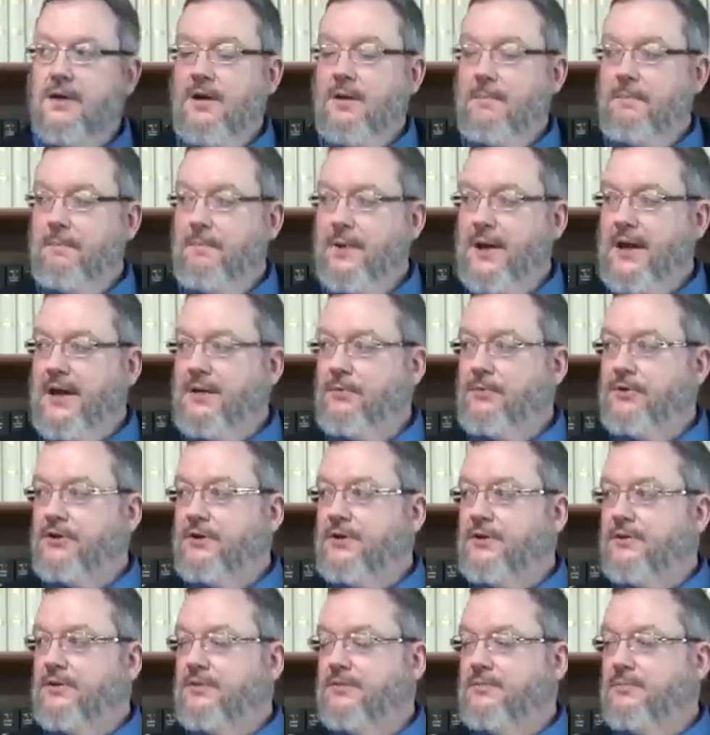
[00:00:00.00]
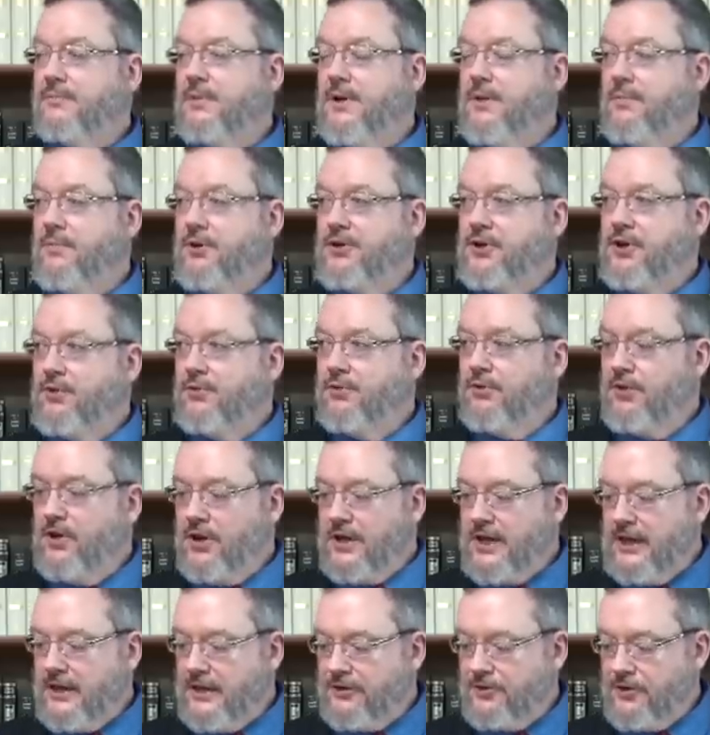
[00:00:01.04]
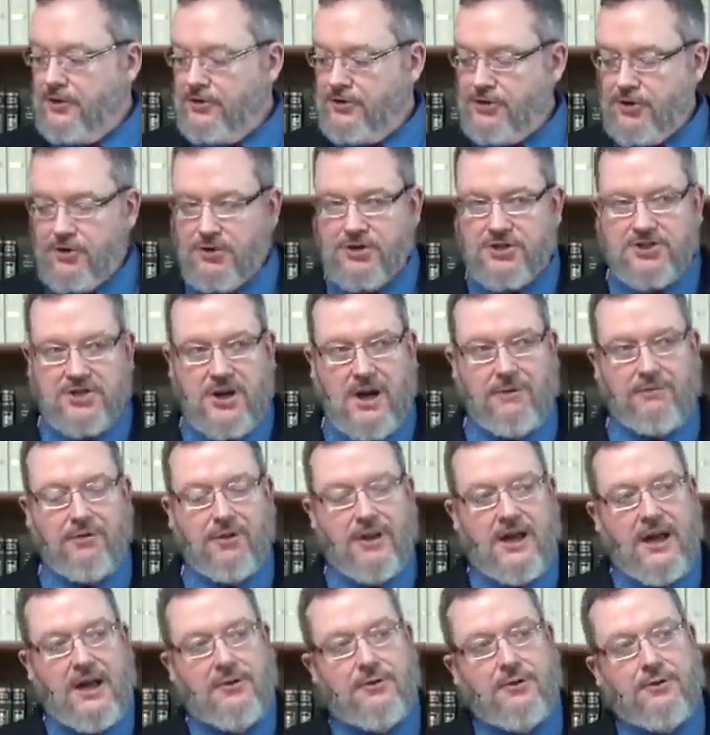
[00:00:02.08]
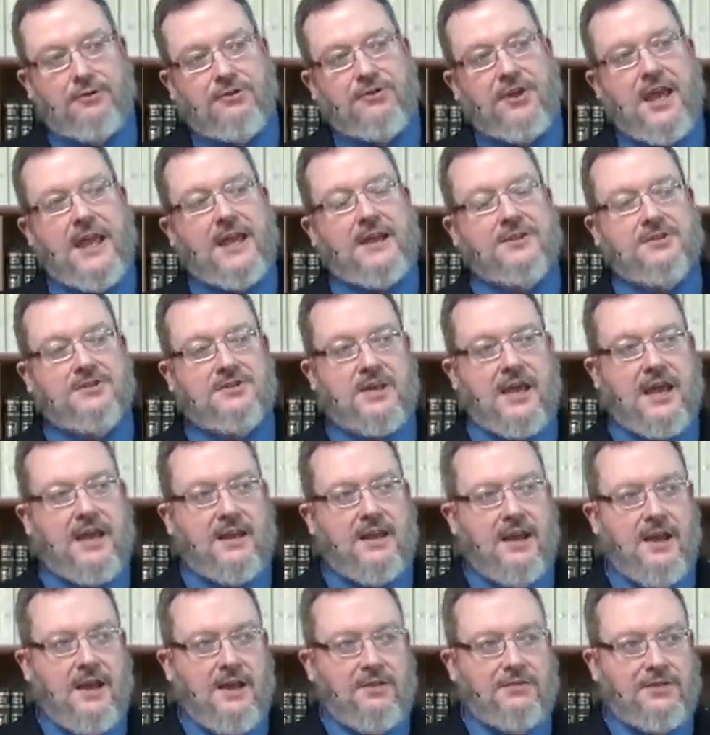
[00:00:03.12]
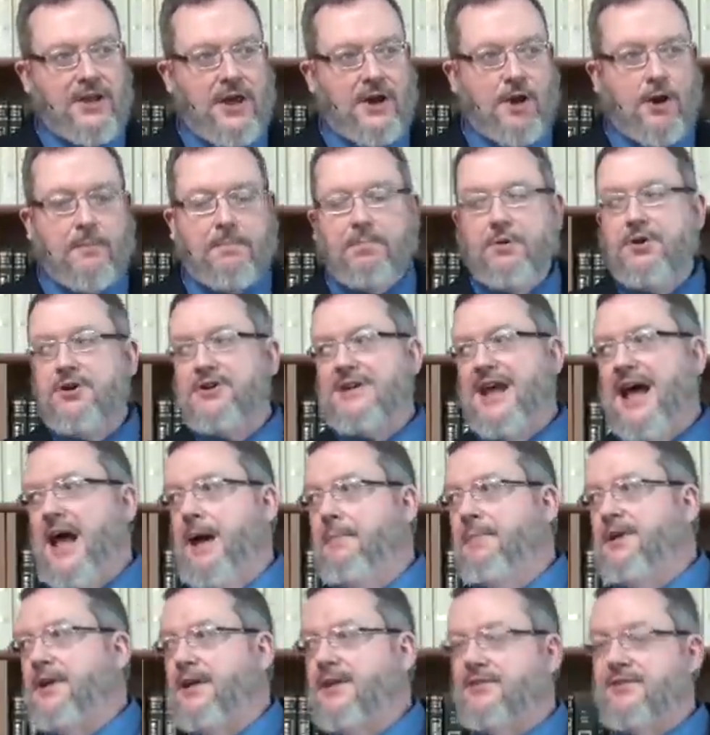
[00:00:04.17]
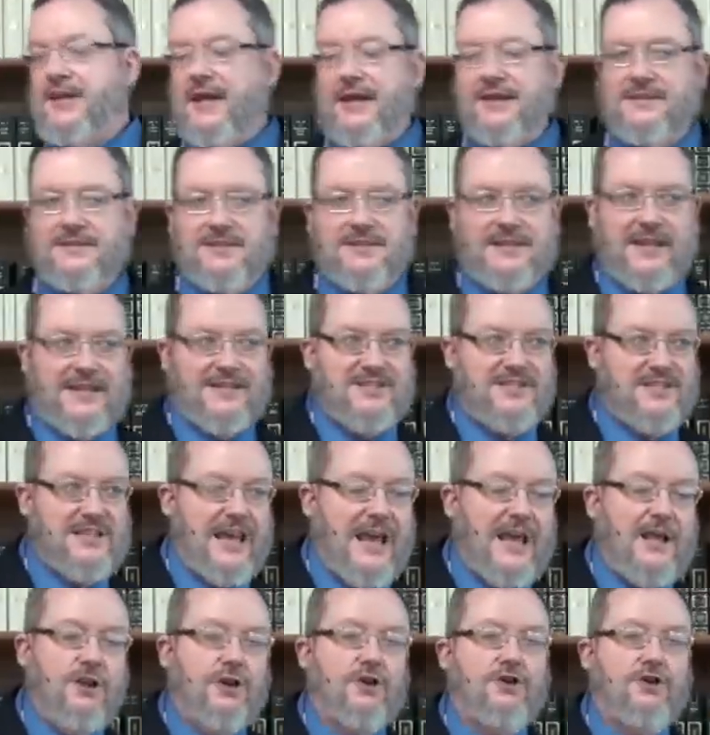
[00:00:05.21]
But when you, but when you look at it, there, there are several other things that, that are predominant that, that scale